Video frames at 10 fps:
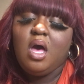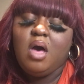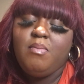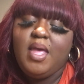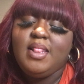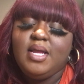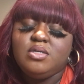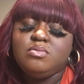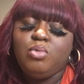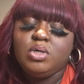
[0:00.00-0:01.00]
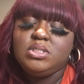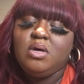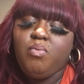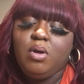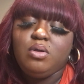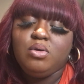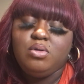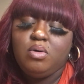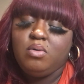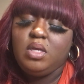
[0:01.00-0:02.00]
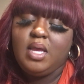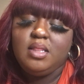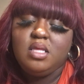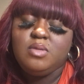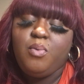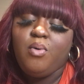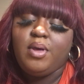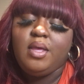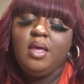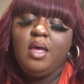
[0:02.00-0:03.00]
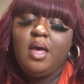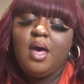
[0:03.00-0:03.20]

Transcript: um, and there's more self work you're doing at this point